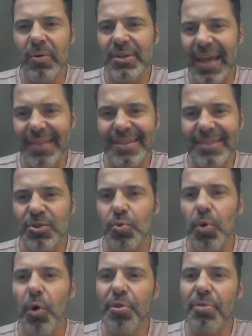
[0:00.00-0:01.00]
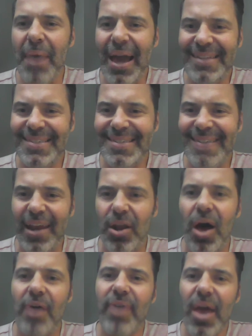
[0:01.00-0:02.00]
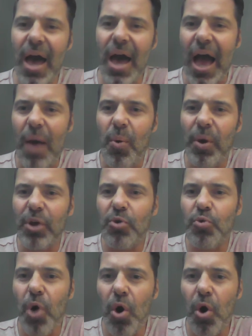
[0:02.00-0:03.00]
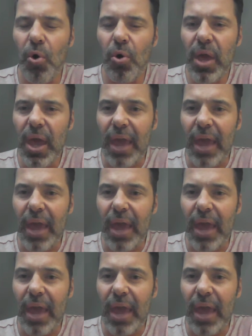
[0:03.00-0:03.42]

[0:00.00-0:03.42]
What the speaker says: had this growth mindset of I want to grow.